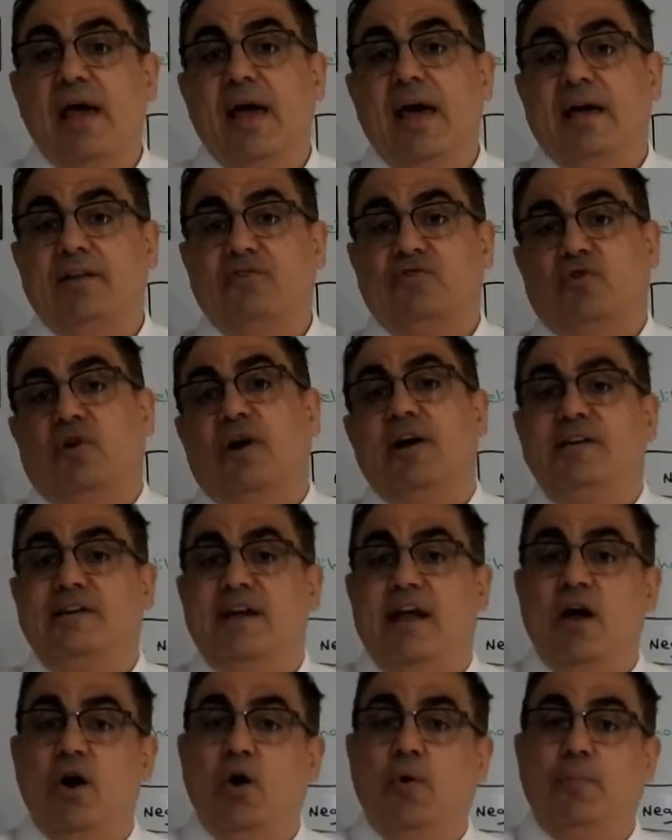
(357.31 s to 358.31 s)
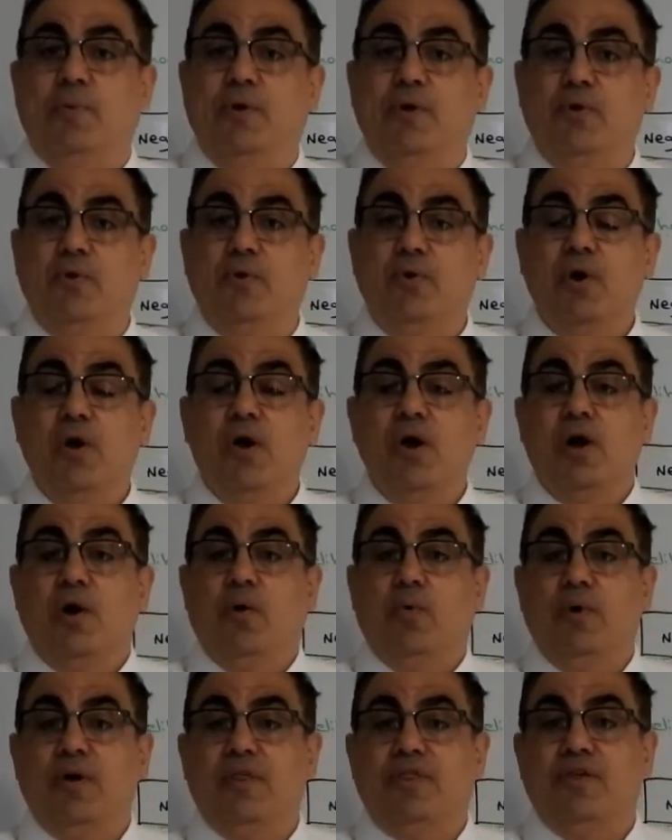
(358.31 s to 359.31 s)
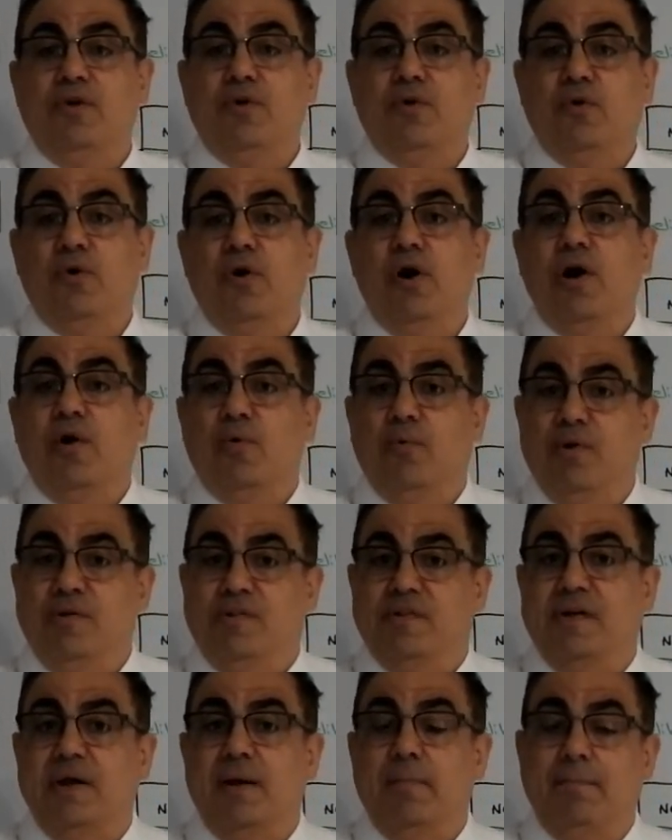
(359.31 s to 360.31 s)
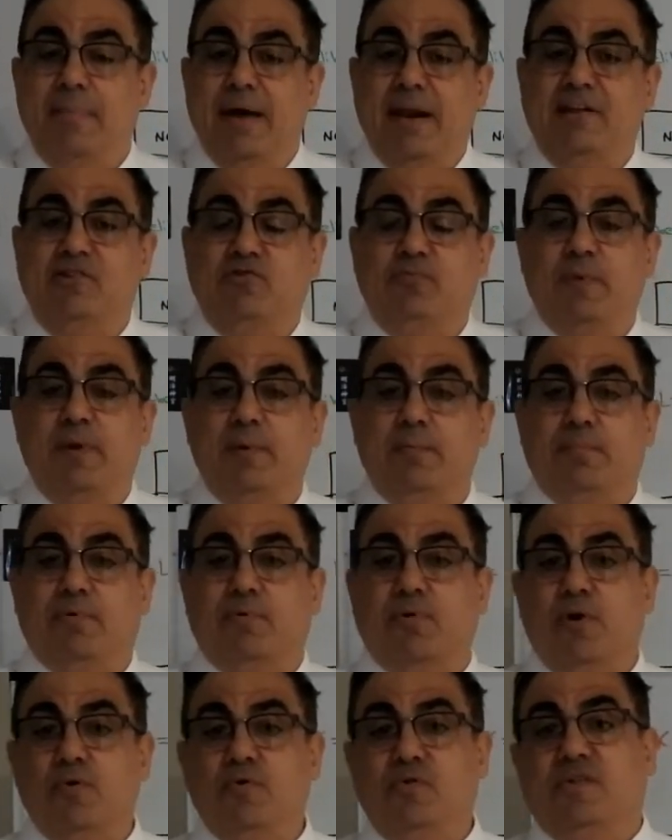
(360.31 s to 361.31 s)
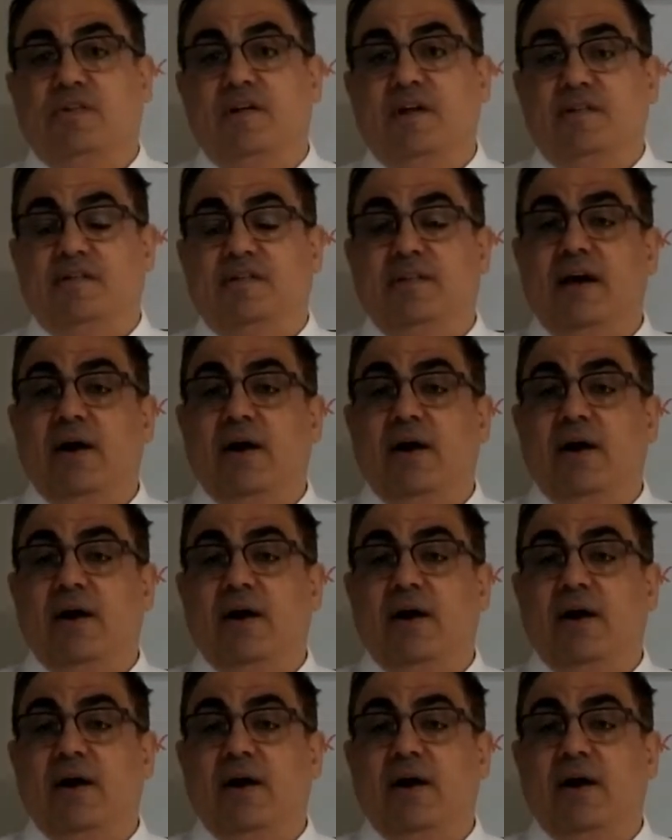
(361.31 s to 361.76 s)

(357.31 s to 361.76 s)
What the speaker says: And trying to help you with your risk management process.